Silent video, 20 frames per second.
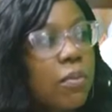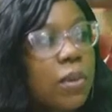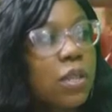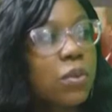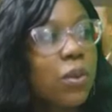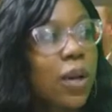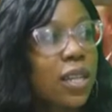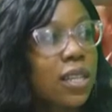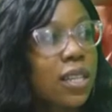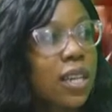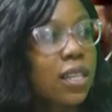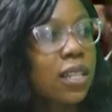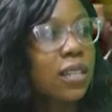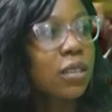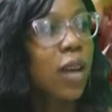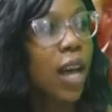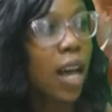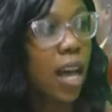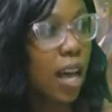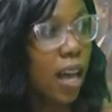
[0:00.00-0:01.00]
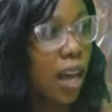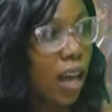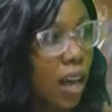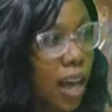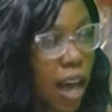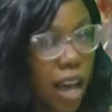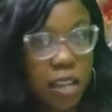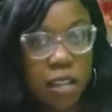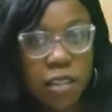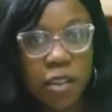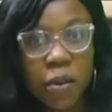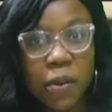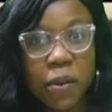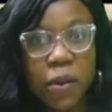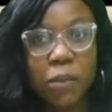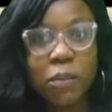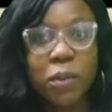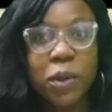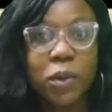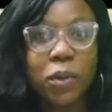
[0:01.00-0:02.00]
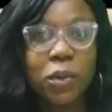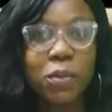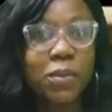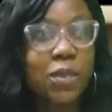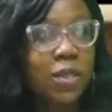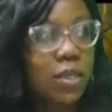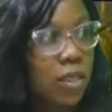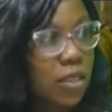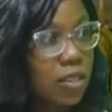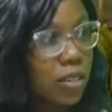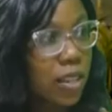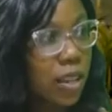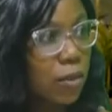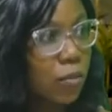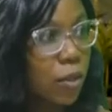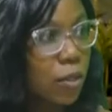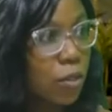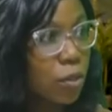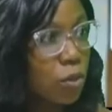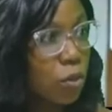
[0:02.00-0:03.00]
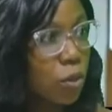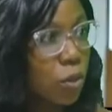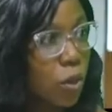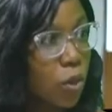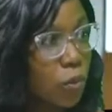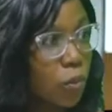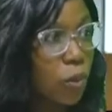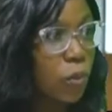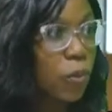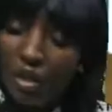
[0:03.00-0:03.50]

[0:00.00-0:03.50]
be the one telling you, are you not coming home? Is it not time for you to come home?